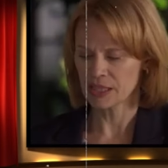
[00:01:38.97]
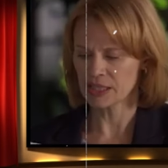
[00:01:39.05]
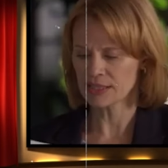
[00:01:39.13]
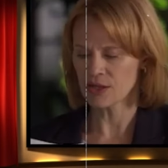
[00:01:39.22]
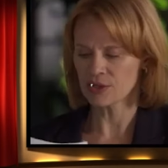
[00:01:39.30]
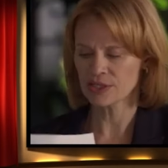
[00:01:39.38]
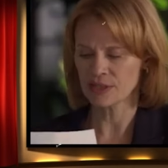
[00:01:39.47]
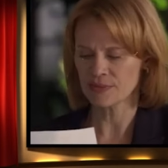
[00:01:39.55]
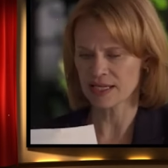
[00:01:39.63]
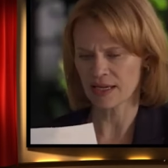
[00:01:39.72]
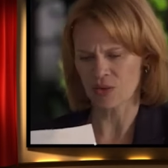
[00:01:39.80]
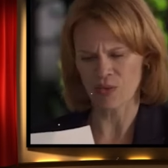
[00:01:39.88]
This all
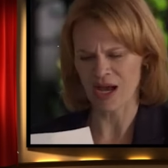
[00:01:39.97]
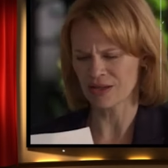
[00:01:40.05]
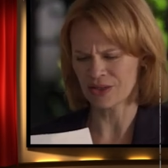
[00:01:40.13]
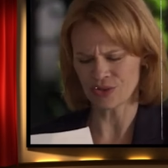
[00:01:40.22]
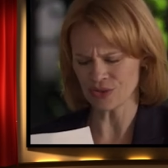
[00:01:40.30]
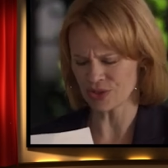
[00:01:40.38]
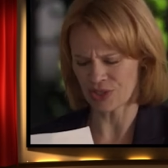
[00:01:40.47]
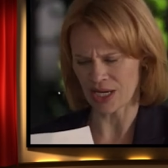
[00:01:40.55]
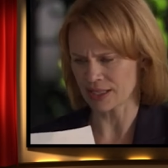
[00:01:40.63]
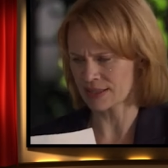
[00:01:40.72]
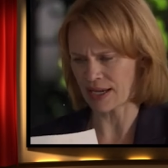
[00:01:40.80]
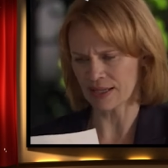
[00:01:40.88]
seems like a wild goose
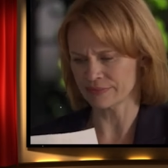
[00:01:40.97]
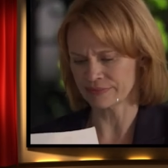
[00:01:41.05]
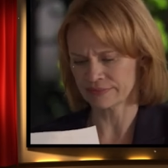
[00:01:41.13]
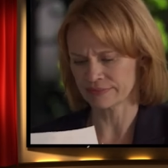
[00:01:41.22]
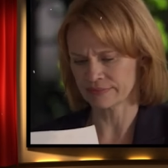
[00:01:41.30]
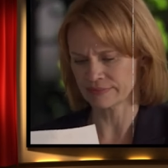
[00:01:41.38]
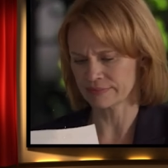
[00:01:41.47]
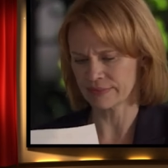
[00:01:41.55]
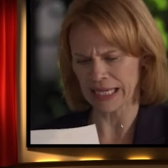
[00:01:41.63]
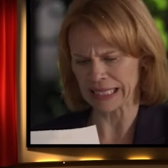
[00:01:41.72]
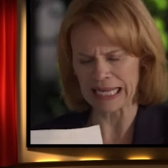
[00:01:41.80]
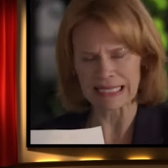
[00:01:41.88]
chase. I,
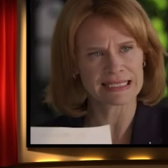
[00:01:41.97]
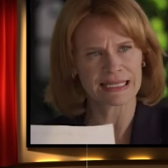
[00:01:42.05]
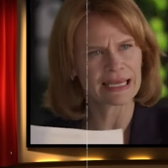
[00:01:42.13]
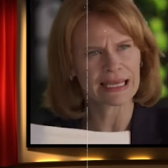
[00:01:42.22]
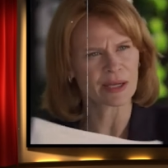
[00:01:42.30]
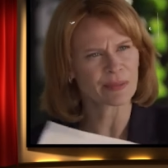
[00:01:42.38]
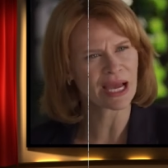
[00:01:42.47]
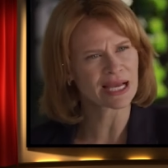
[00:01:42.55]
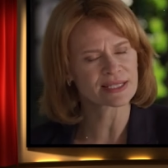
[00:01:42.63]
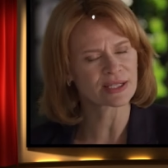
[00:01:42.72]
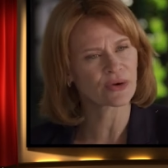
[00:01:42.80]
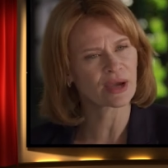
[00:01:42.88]
I can't see it getting a
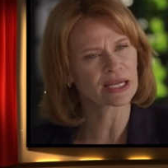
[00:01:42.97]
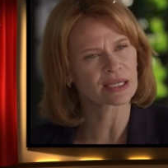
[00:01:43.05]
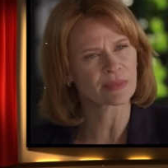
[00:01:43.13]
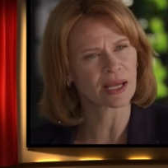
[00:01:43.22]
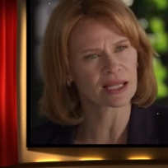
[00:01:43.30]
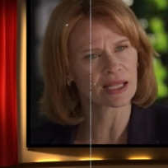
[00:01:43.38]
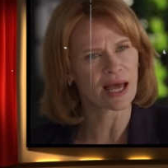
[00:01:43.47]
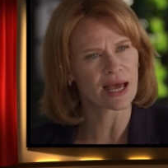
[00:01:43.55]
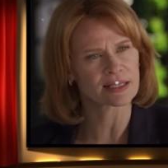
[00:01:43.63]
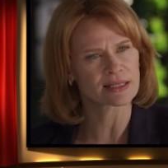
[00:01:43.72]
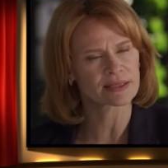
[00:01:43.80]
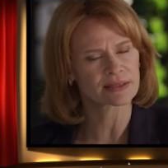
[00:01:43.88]
passing grade in my
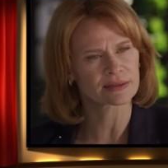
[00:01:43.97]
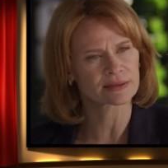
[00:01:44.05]
class.